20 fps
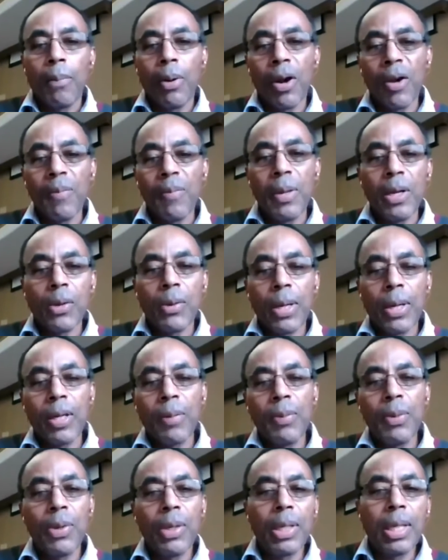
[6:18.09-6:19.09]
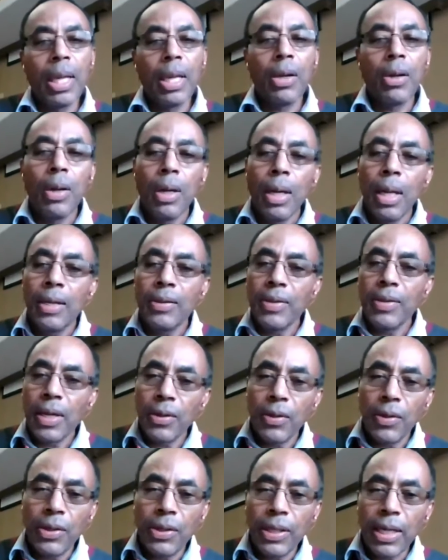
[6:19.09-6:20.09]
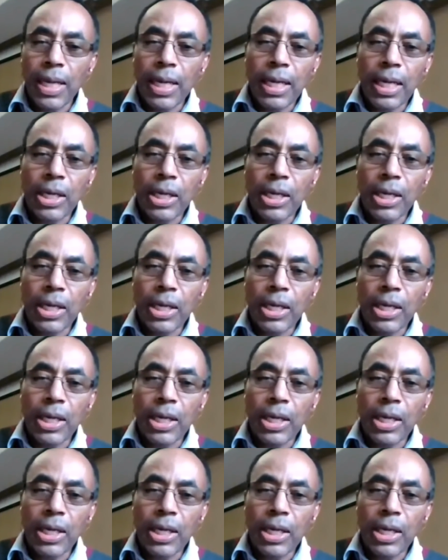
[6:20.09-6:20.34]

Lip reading: Part of being a great communicator is the idea that you got